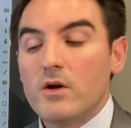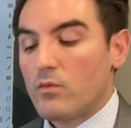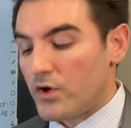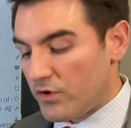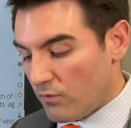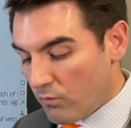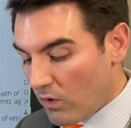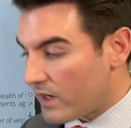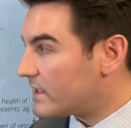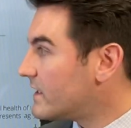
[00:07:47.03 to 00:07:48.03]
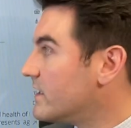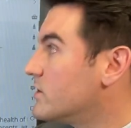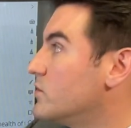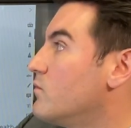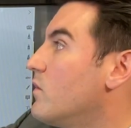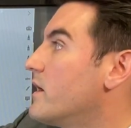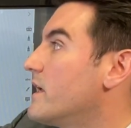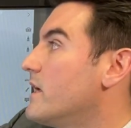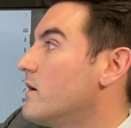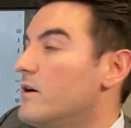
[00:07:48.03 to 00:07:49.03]
What you want is you want
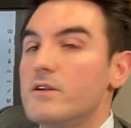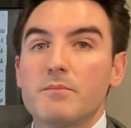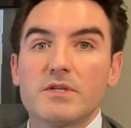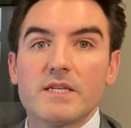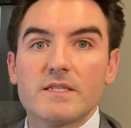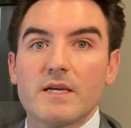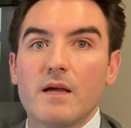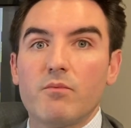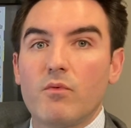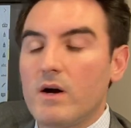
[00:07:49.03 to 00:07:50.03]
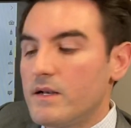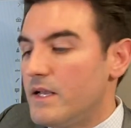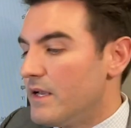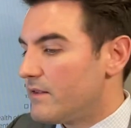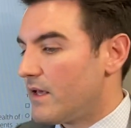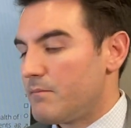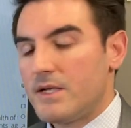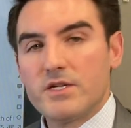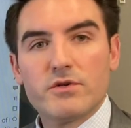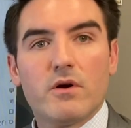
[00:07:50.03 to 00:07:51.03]
100% type 1. That
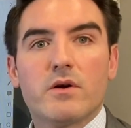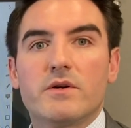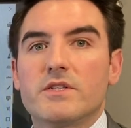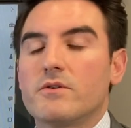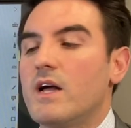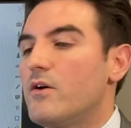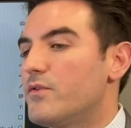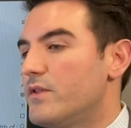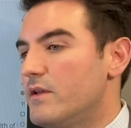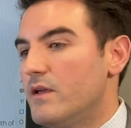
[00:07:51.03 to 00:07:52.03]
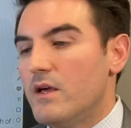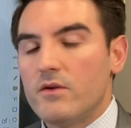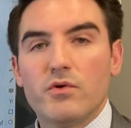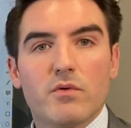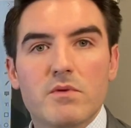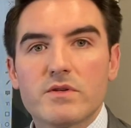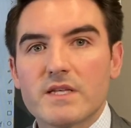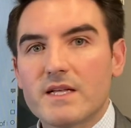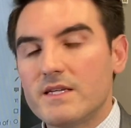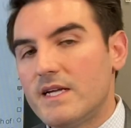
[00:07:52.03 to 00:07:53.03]
means your arteries are healthy, you are most
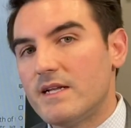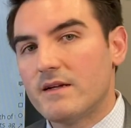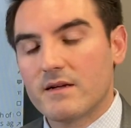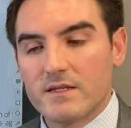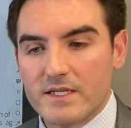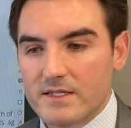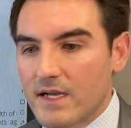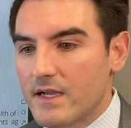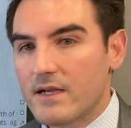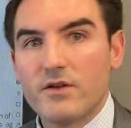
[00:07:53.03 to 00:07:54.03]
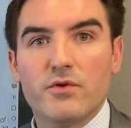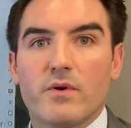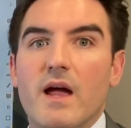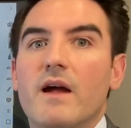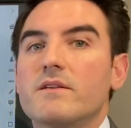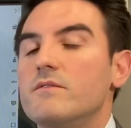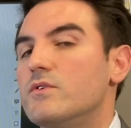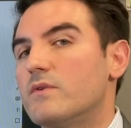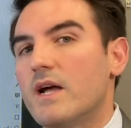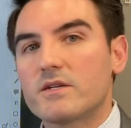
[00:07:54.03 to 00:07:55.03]
likely eating a clean diet, you are active,
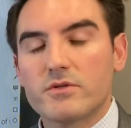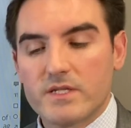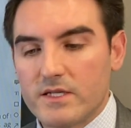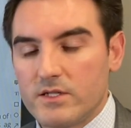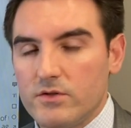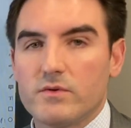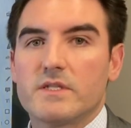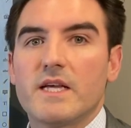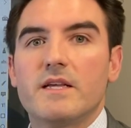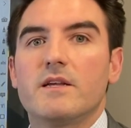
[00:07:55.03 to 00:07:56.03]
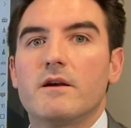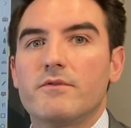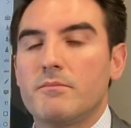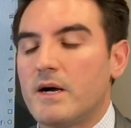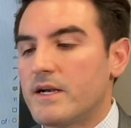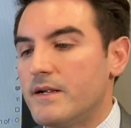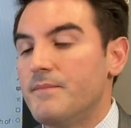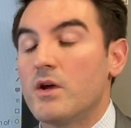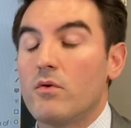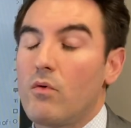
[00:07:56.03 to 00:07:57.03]
you are exercising, you are taking care of your body,
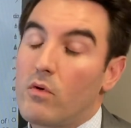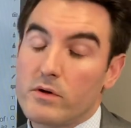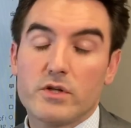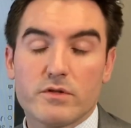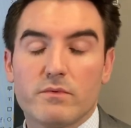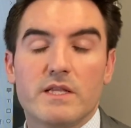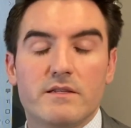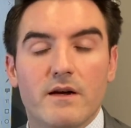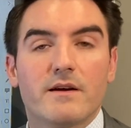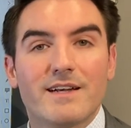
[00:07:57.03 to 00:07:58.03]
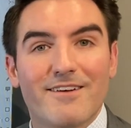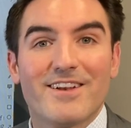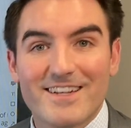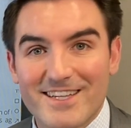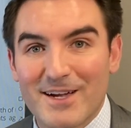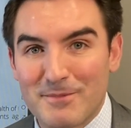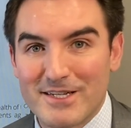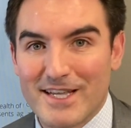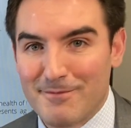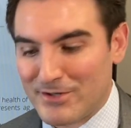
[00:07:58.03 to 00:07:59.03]
or you're just really young and haven't had time to
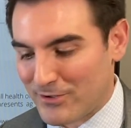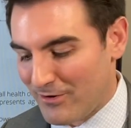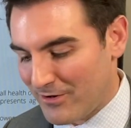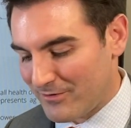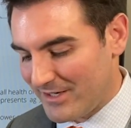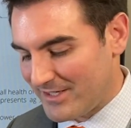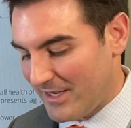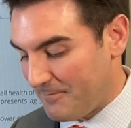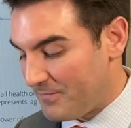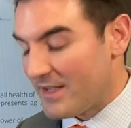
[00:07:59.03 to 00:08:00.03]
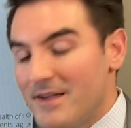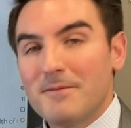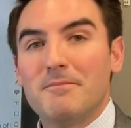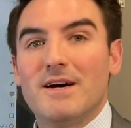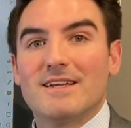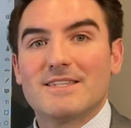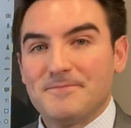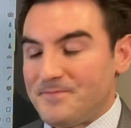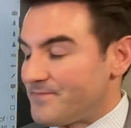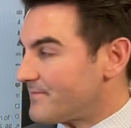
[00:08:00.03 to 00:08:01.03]
damage your arteries yet. But
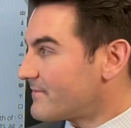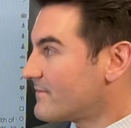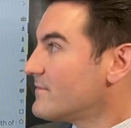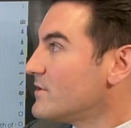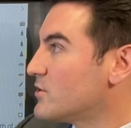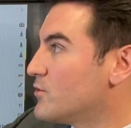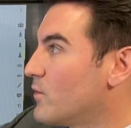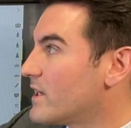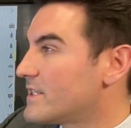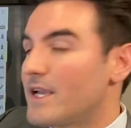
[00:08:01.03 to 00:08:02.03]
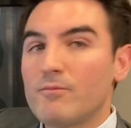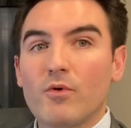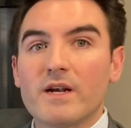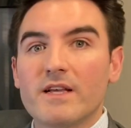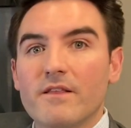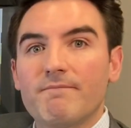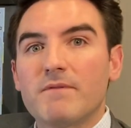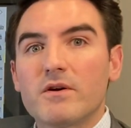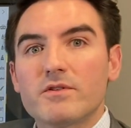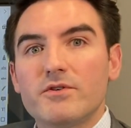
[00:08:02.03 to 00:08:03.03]
you want a type 1, and the
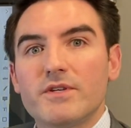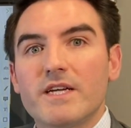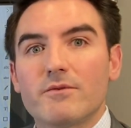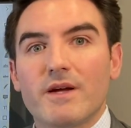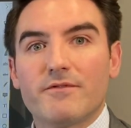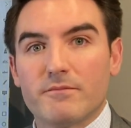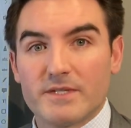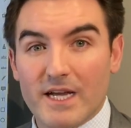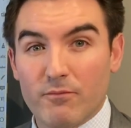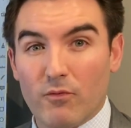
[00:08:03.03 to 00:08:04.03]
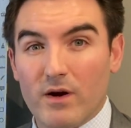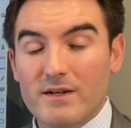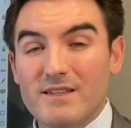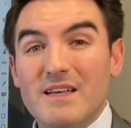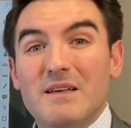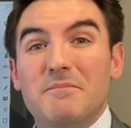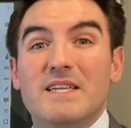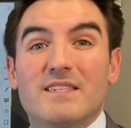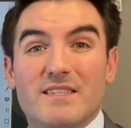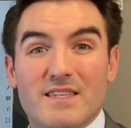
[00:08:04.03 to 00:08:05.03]
further you get away from type 1
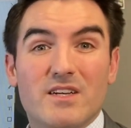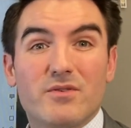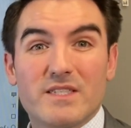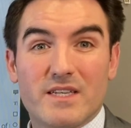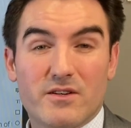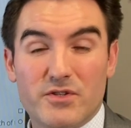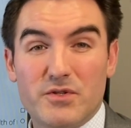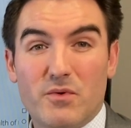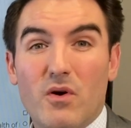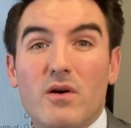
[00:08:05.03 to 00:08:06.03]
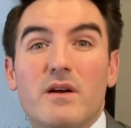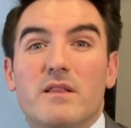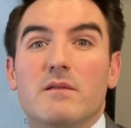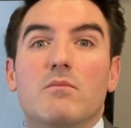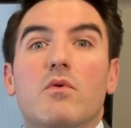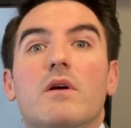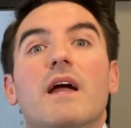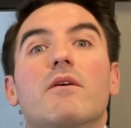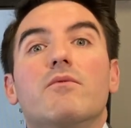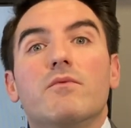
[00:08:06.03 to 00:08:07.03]
means the sicker and sicker you are and the more
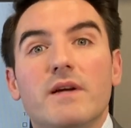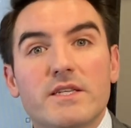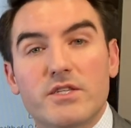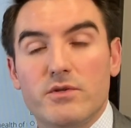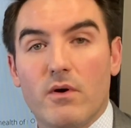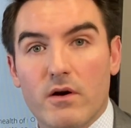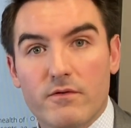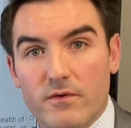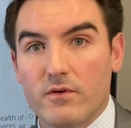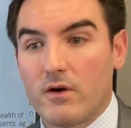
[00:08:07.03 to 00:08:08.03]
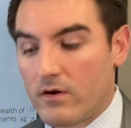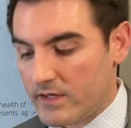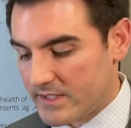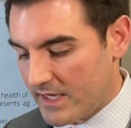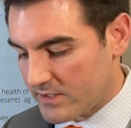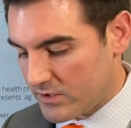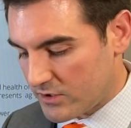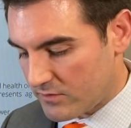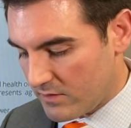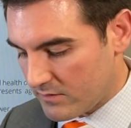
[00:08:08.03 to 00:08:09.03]
at risk you are for heart attacks and
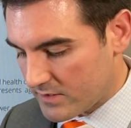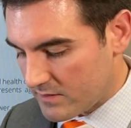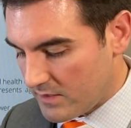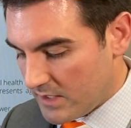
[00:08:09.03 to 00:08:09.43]
strokes.